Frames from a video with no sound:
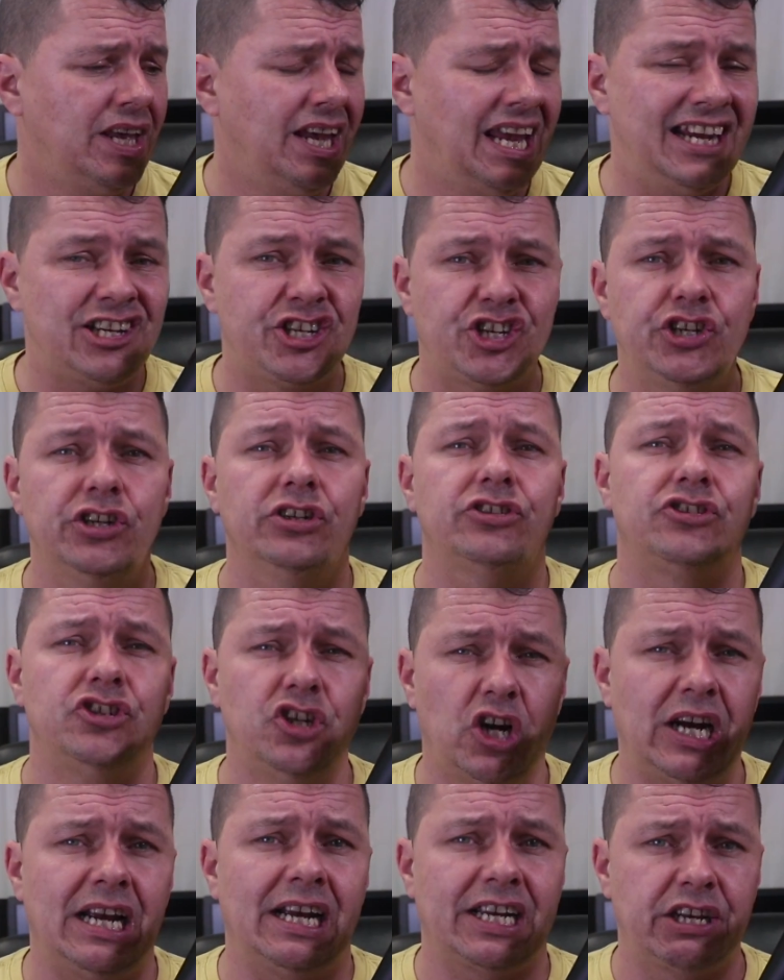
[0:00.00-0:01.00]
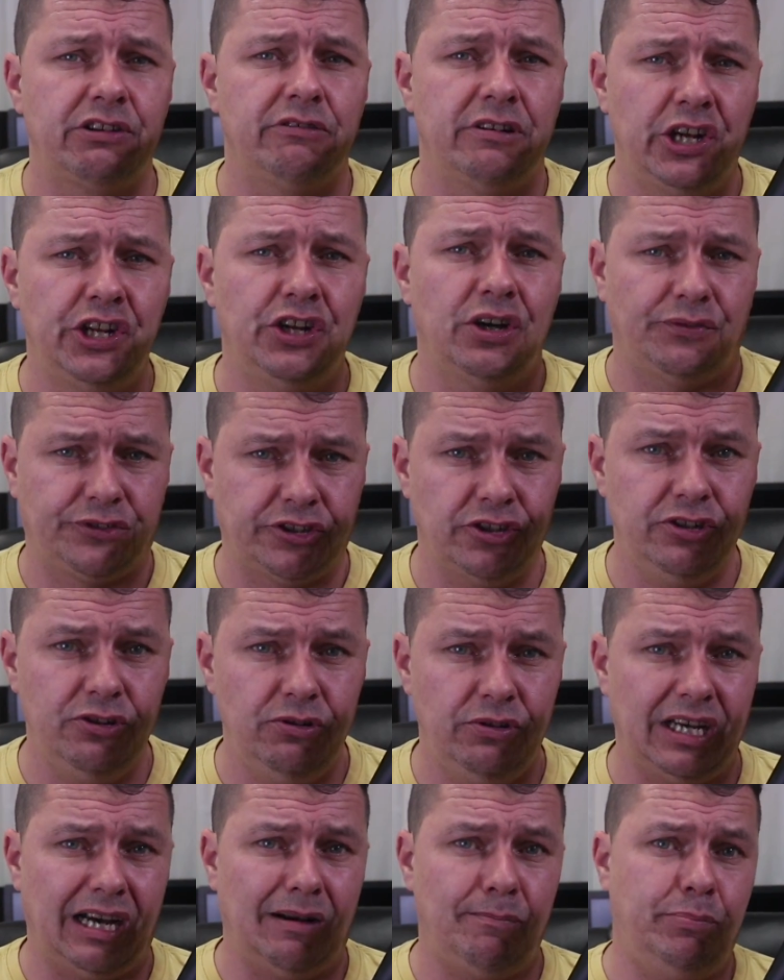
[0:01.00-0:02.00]
It's just not accurate enough to
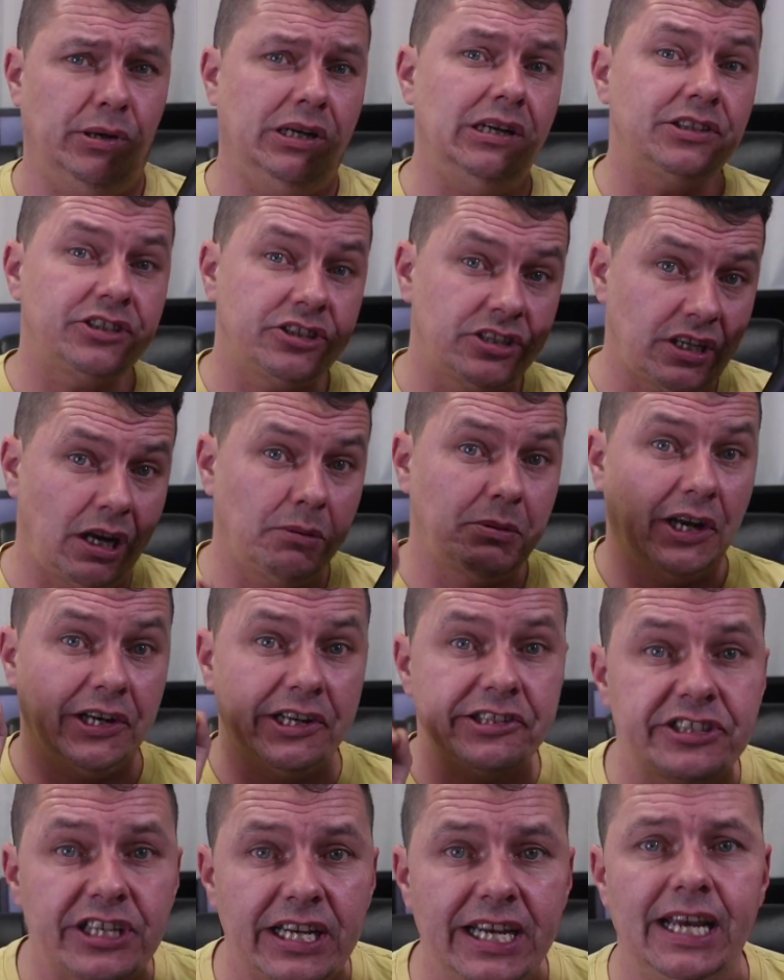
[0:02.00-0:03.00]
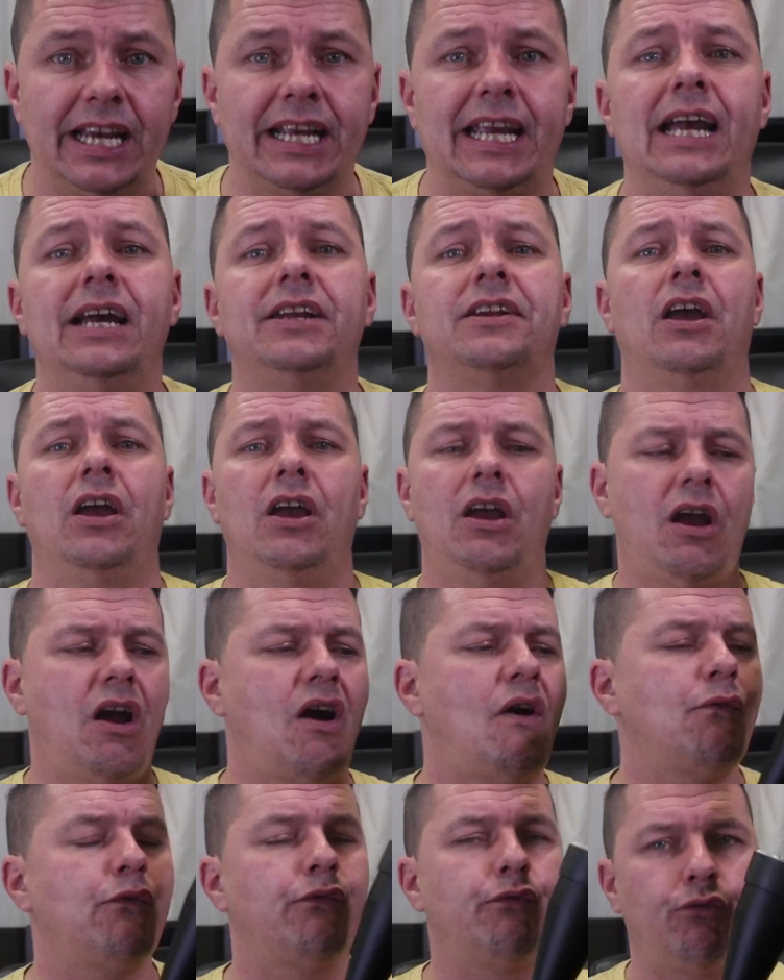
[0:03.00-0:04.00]
do that. But I'm going to say it again,
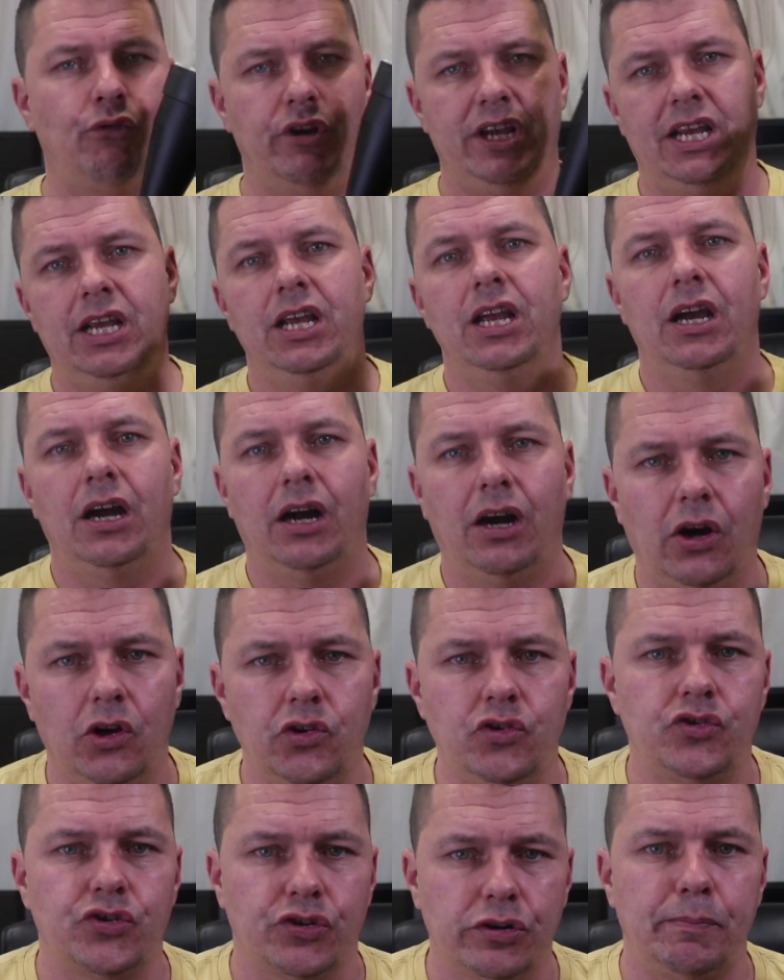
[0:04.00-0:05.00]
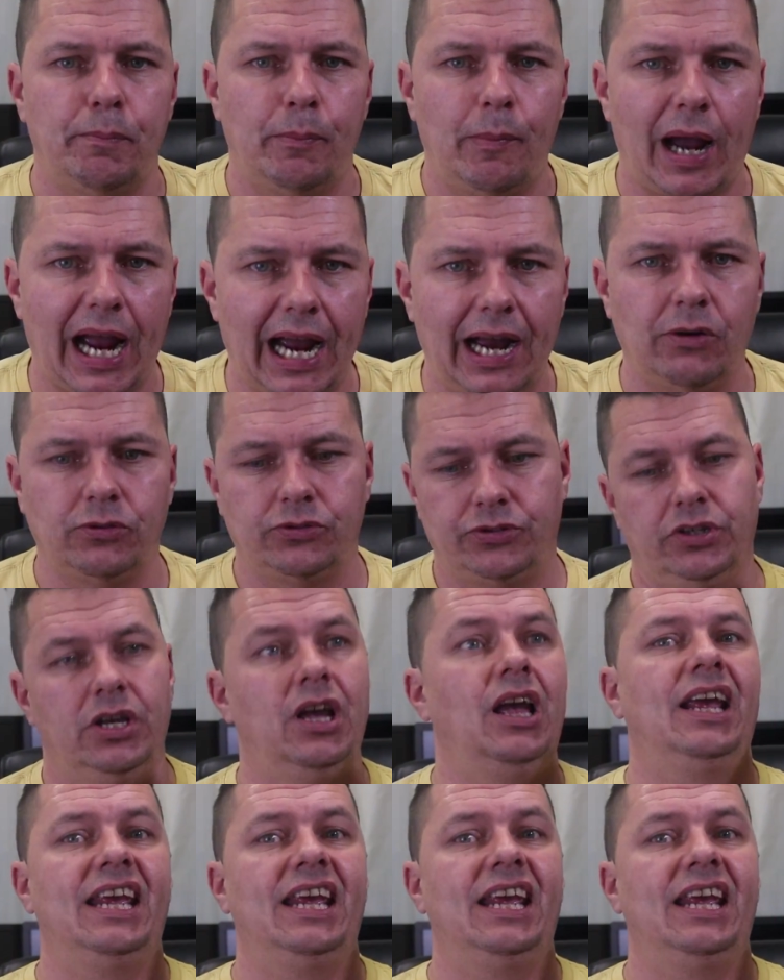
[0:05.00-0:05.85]
£300.